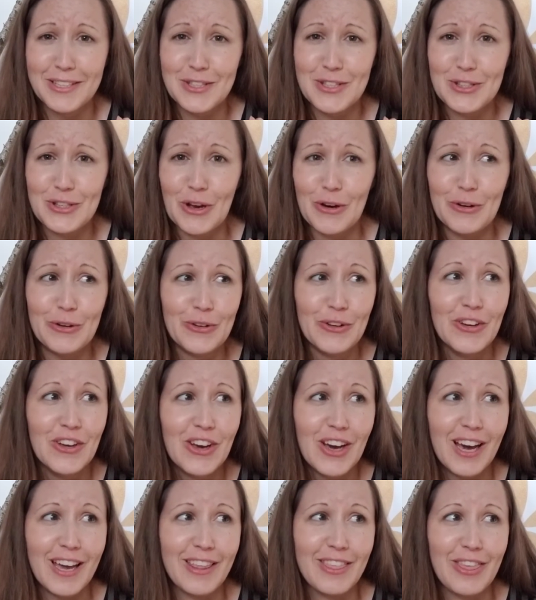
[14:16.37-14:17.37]
so
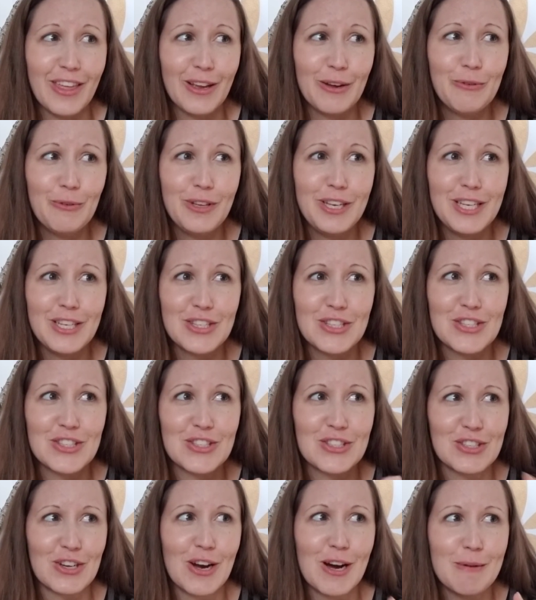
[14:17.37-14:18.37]
I think we need to
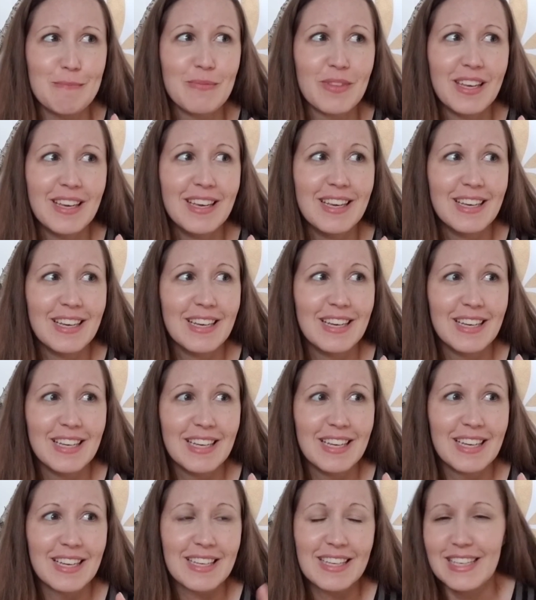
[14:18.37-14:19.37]
stop
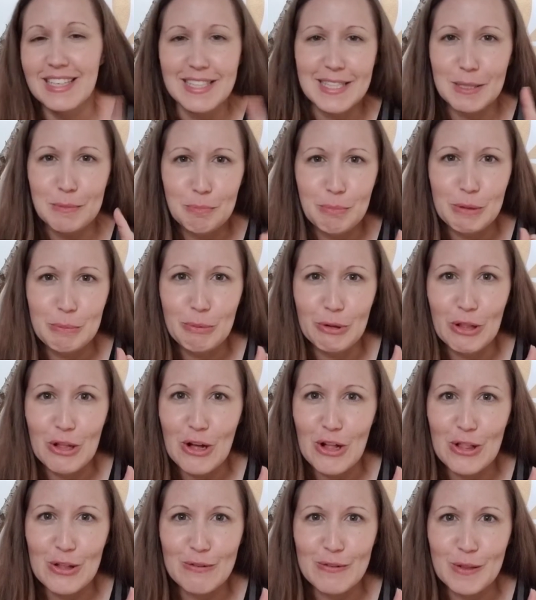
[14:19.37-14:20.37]
kissing people
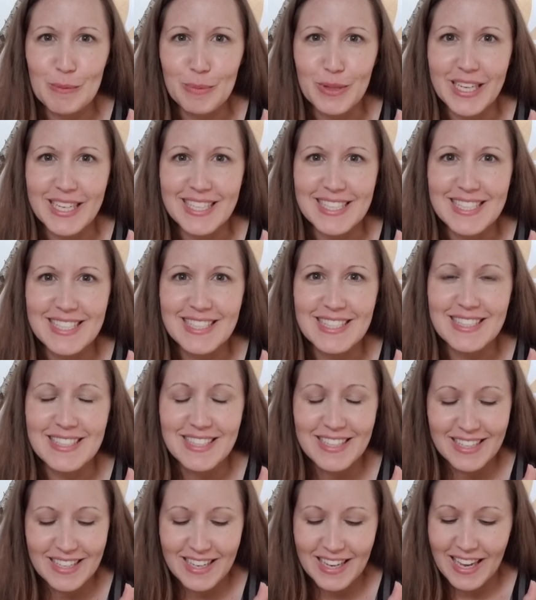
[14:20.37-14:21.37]
all over the place
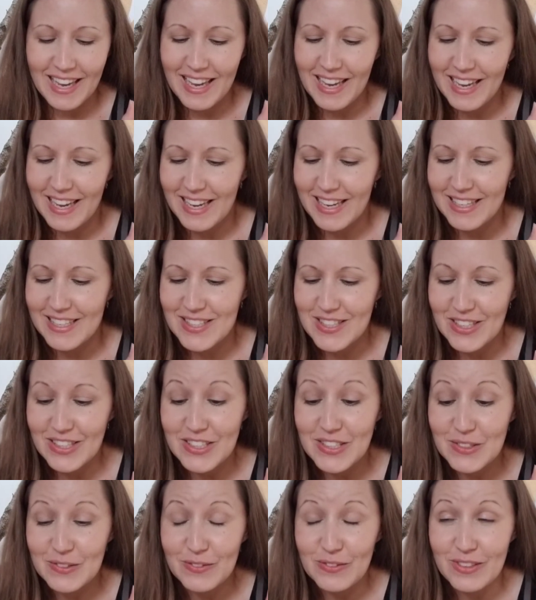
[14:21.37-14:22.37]
and start
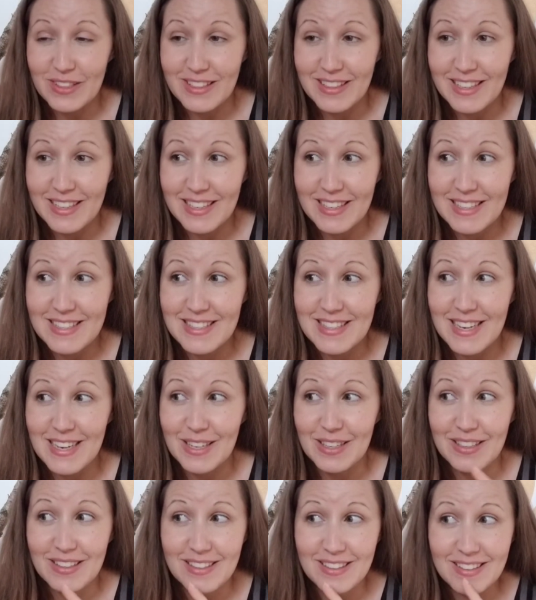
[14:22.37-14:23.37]
to realize
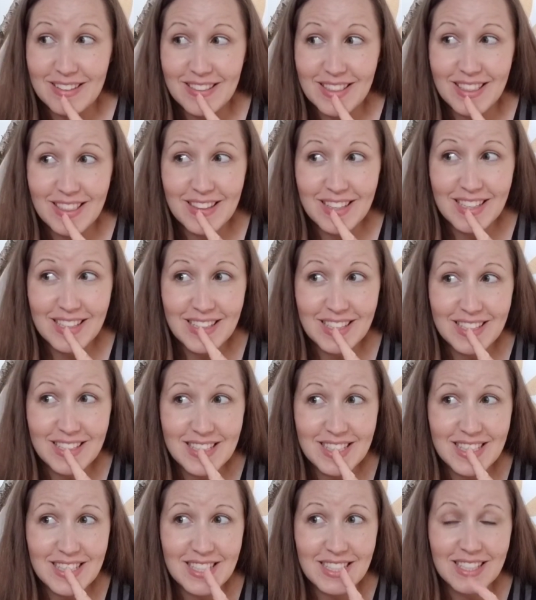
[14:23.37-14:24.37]
that
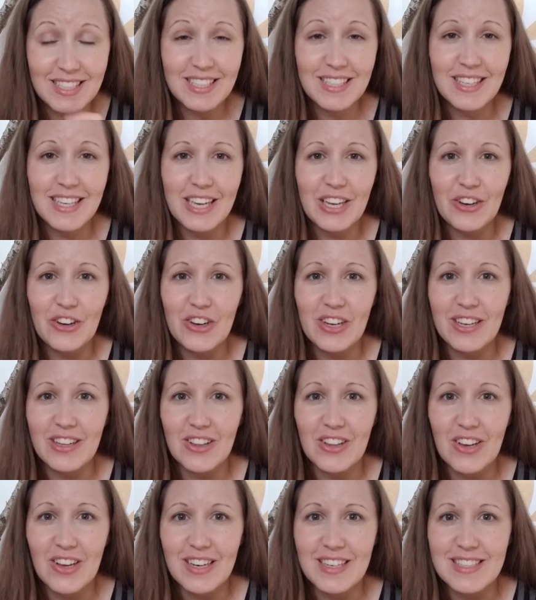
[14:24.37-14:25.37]
this can carry a
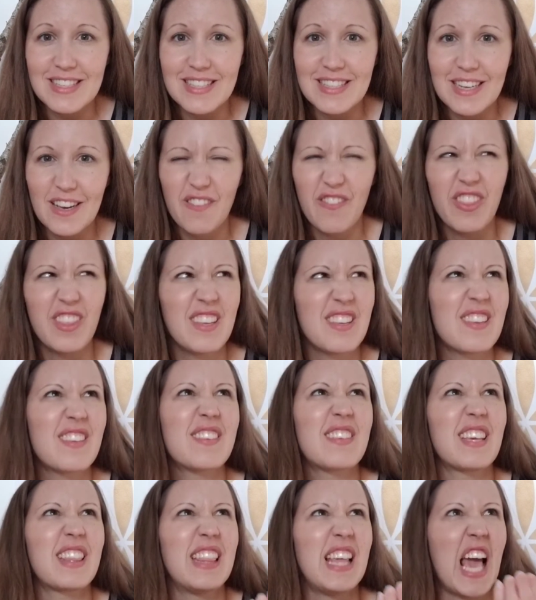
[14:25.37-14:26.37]
lot of stuff. This is
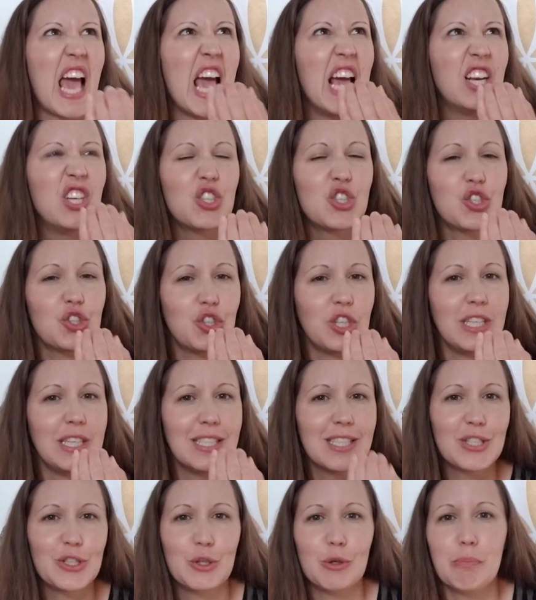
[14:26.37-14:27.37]
like the entry
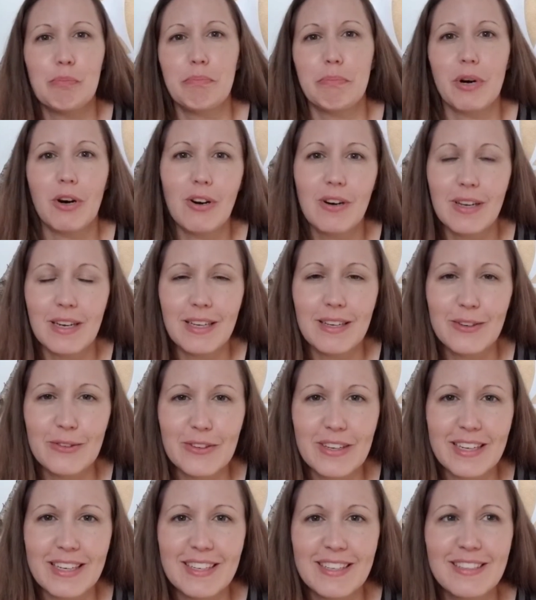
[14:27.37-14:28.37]
into your body,
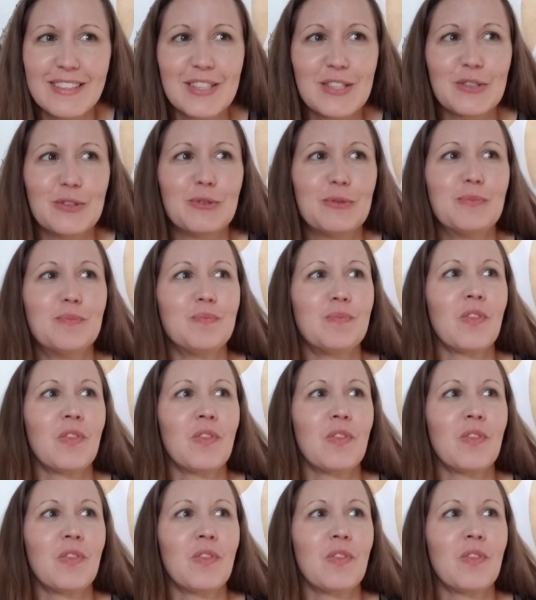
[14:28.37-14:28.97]
okay? So